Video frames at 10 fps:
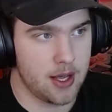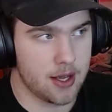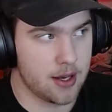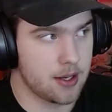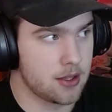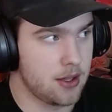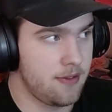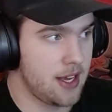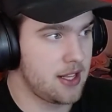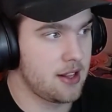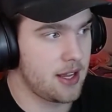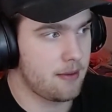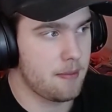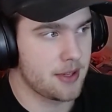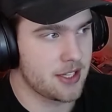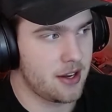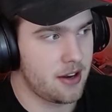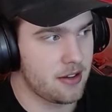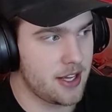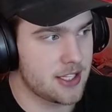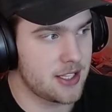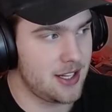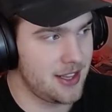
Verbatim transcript: and the fact that like my mental health has uh,